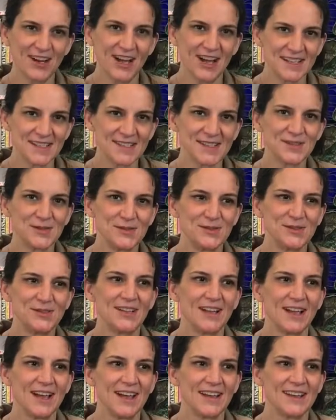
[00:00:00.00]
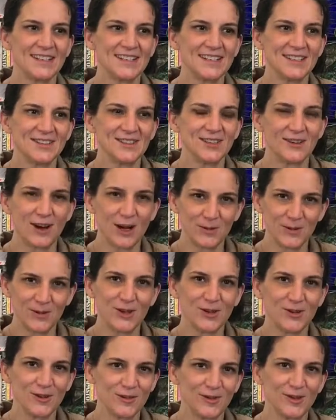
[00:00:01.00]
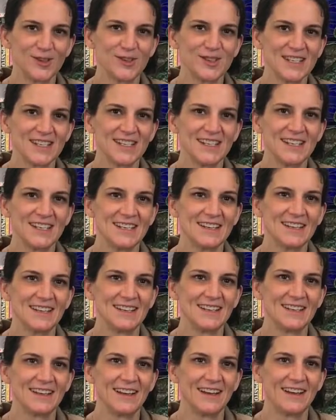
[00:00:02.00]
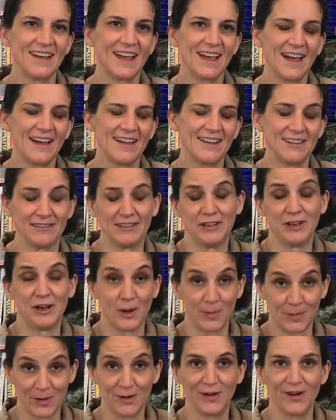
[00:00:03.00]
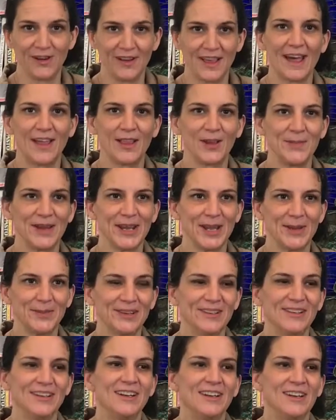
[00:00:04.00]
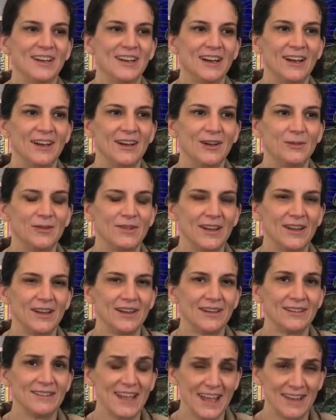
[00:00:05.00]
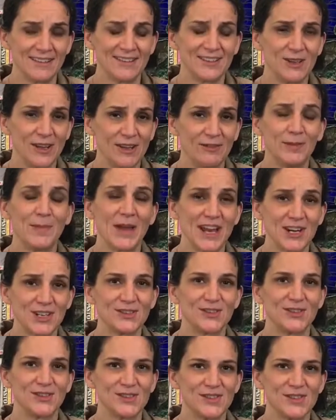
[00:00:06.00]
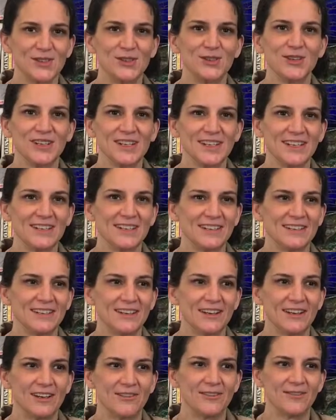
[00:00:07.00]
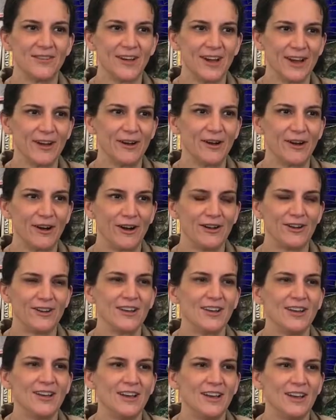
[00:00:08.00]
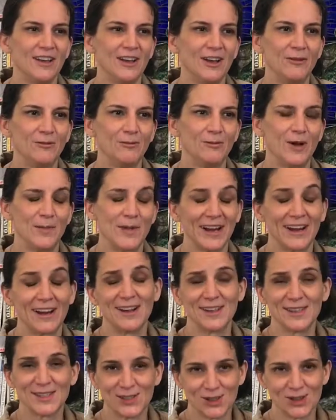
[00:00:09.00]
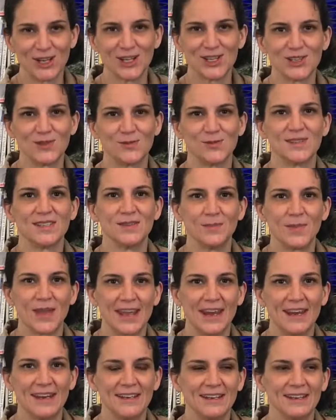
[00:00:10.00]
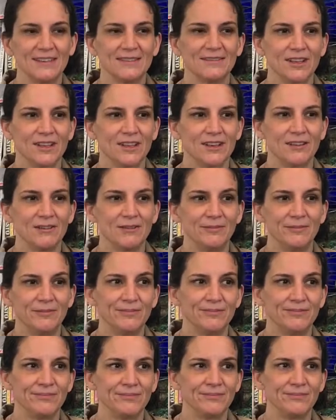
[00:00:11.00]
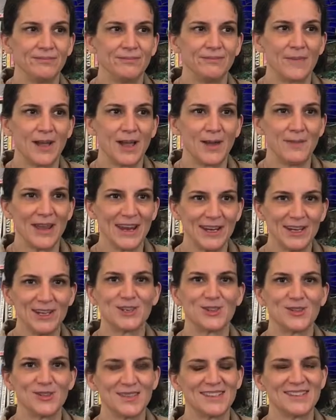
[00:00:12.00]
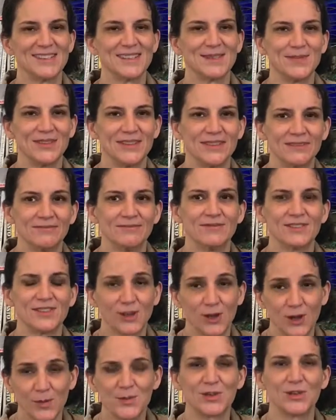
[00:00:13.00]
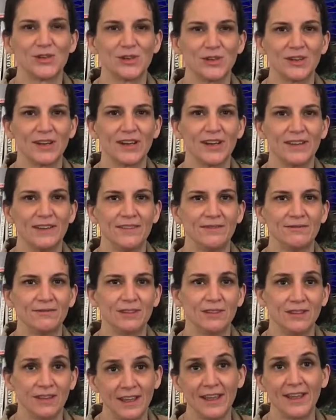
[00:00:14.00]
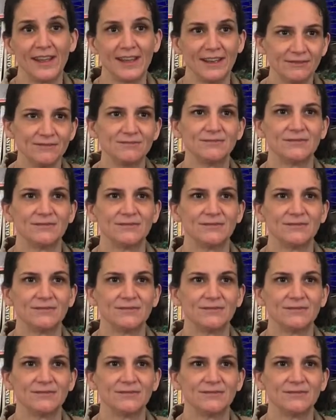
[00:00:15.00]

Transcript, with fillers: high school, I attended Auburn University in, uh, in Auburn, Alabama. Uh, I do have a bachelor's degree in uh, fine art. Uh, while my concentration was in painting, um, my main interest has been sculpture and clay